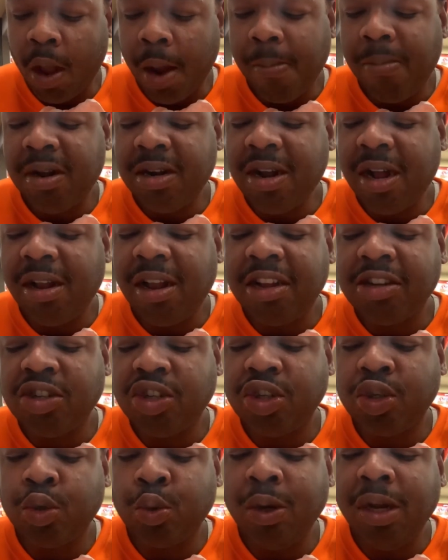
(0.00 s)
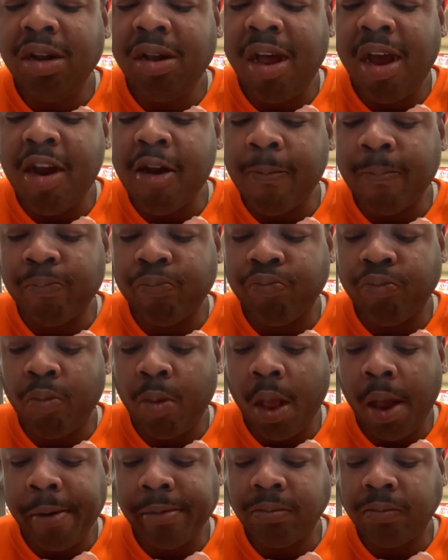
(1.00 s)
But not like sweet, like
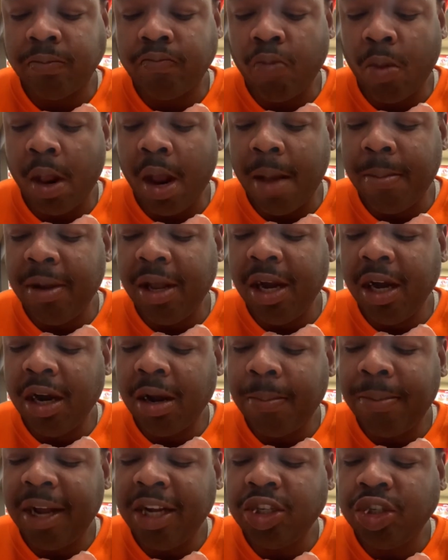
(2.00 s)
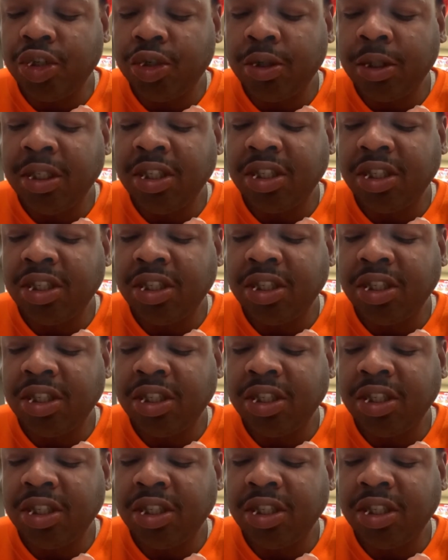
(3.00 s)
I'm eating a pastry,